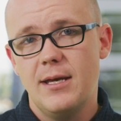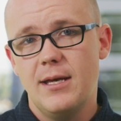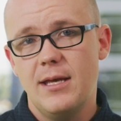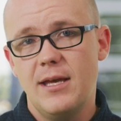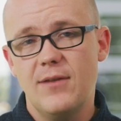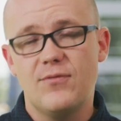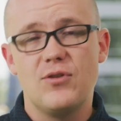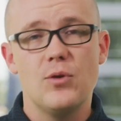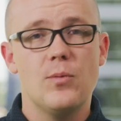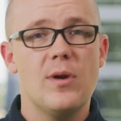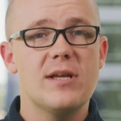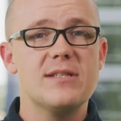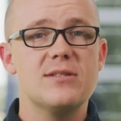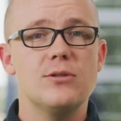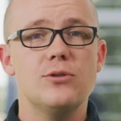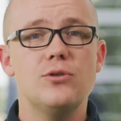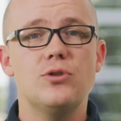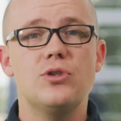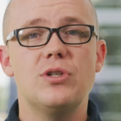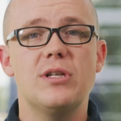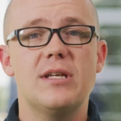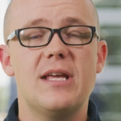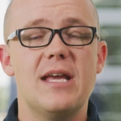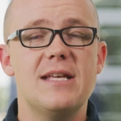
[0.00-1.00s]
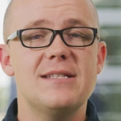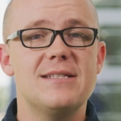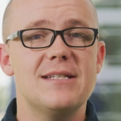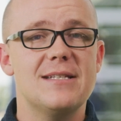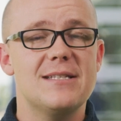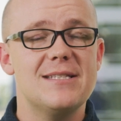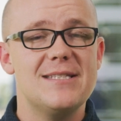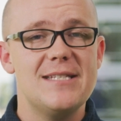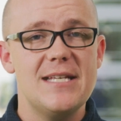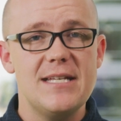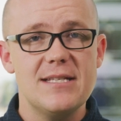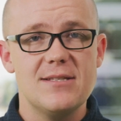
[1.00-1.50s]
If the resolution case
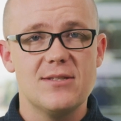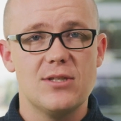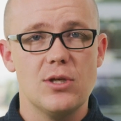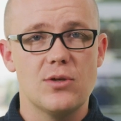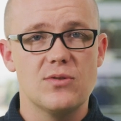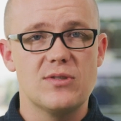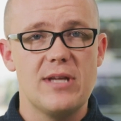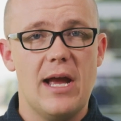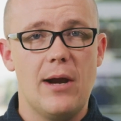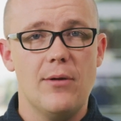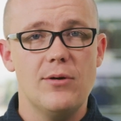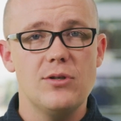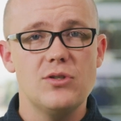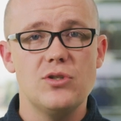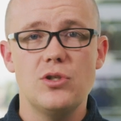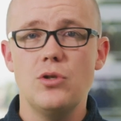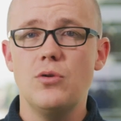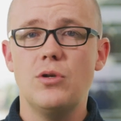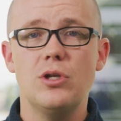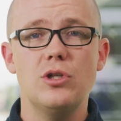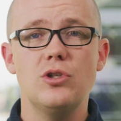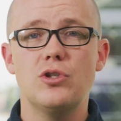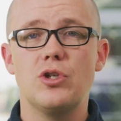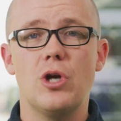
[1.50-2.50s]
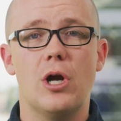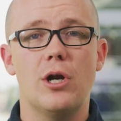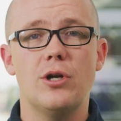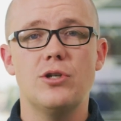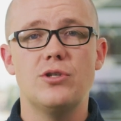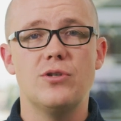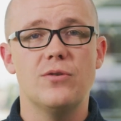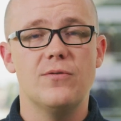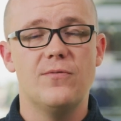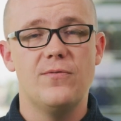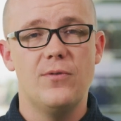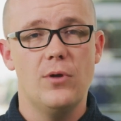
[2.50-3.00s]
exceeds those hours, you can
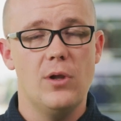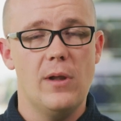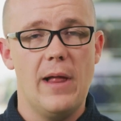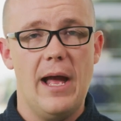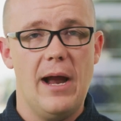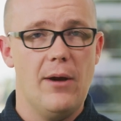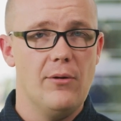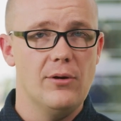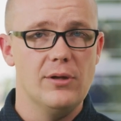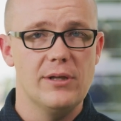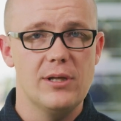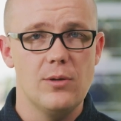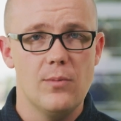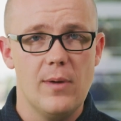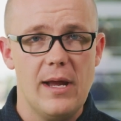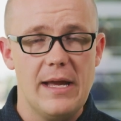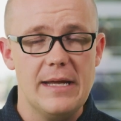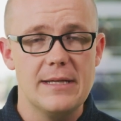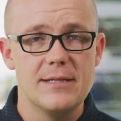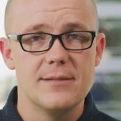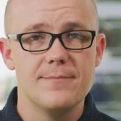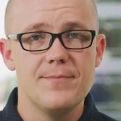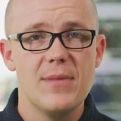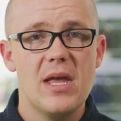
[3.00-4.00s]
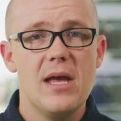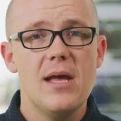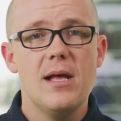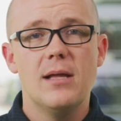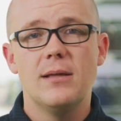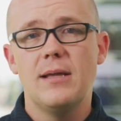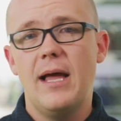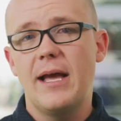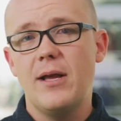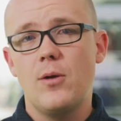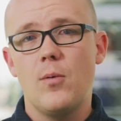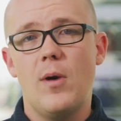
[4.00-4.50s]
charge your full hourly rate.
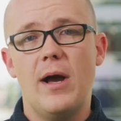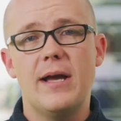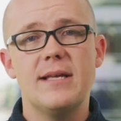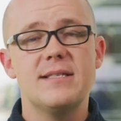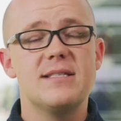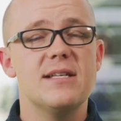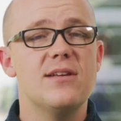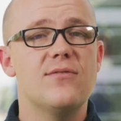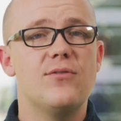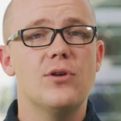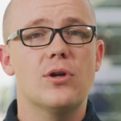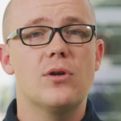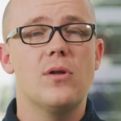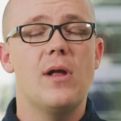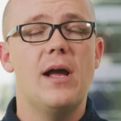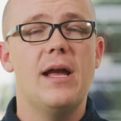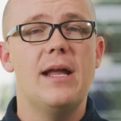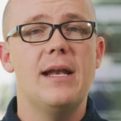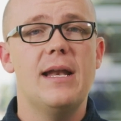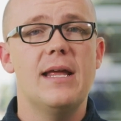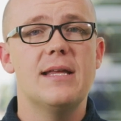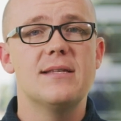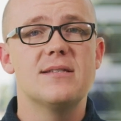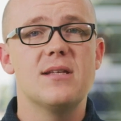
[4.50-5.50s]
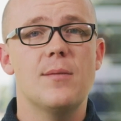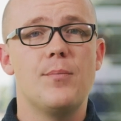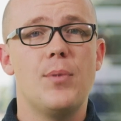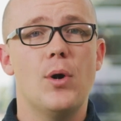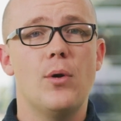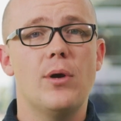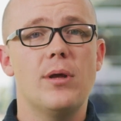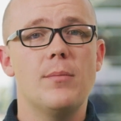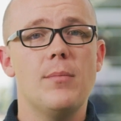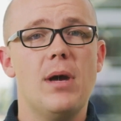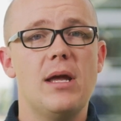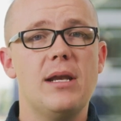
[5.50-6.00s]
Likewise, if your client ends up
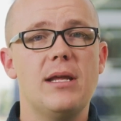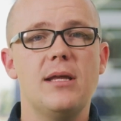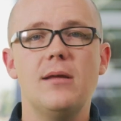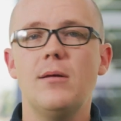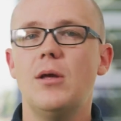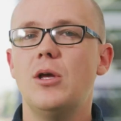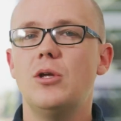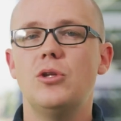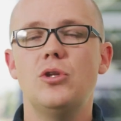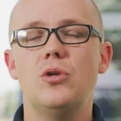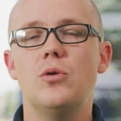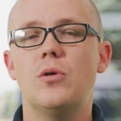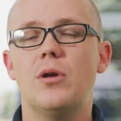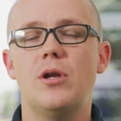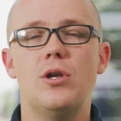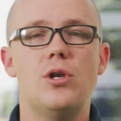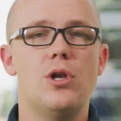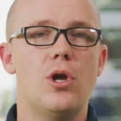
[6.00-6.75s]
owing money, you are in